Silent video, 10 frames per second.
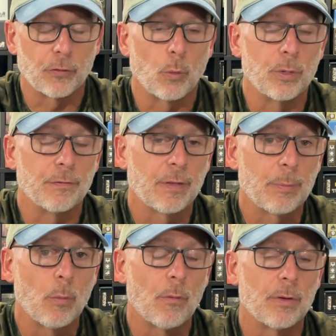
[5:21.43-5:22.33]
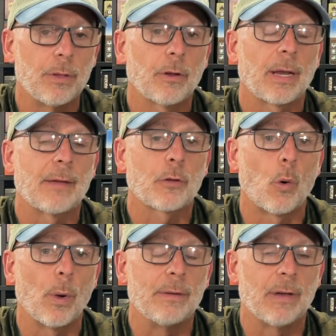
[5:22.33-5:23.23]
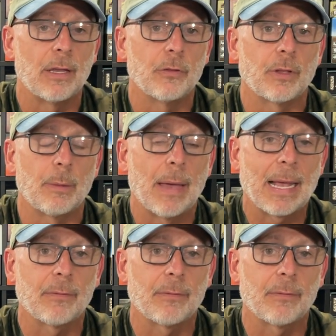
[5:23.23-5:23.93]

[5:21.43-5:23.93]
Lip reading: So when you flip them over, then they're going to have coin values on the back